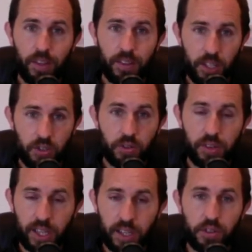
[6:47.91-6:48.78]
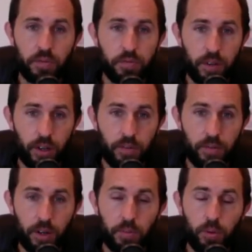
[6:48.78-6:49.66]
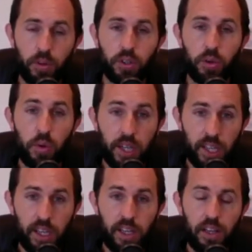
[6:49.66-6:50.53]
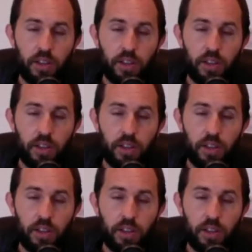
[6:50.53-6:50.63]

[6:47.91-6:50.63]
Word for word: These are things that are very, very important. You need